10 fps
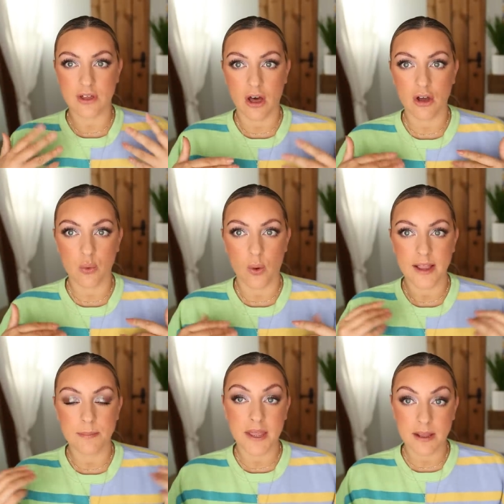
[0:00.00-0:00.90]
are
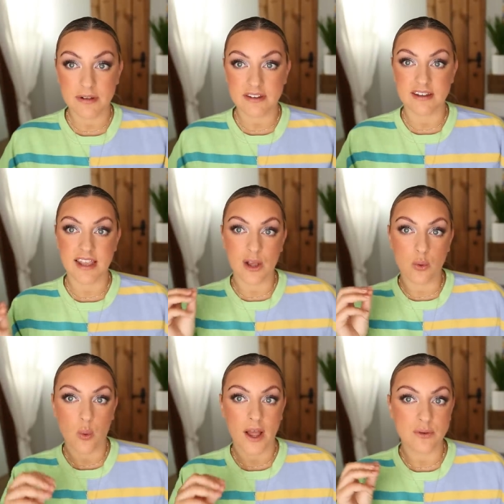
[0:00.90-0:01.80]
quite pigmented. They're
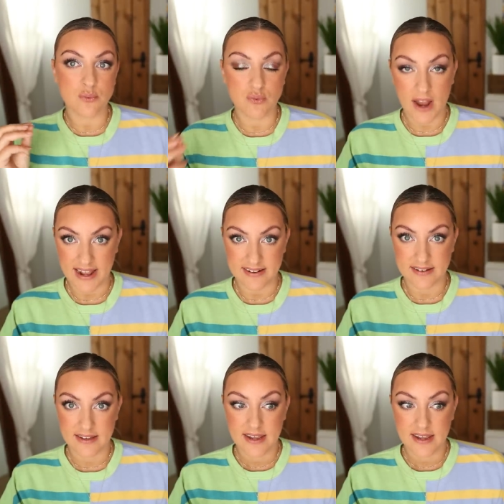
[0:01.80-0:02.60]
quite red.